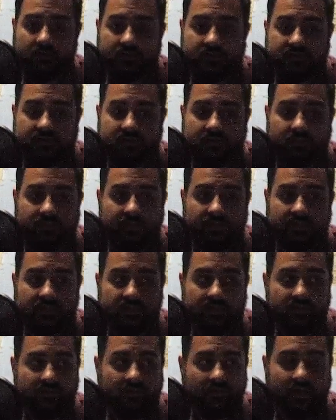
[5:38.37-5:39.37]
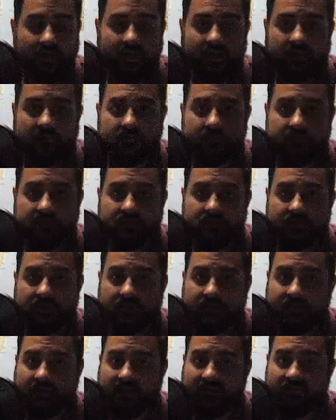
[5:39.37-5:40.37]
stability in their lives. They
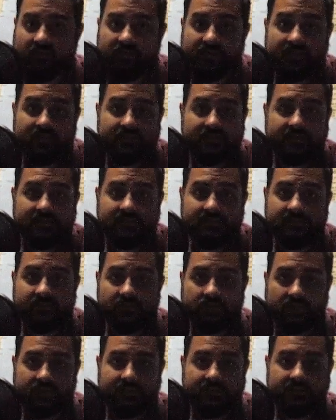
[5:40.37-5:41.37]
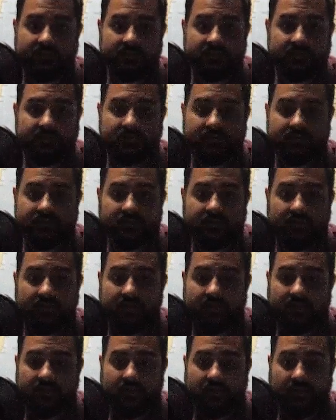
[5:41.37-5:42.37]
need to have peace, justice,
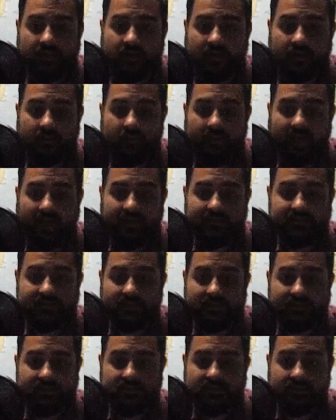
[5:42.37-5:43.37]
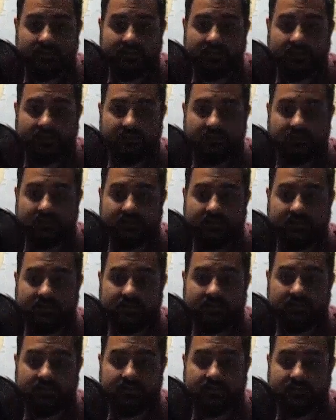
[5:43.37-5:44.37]
um, access to
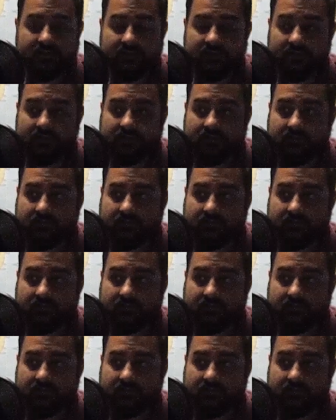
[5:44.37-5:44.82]
to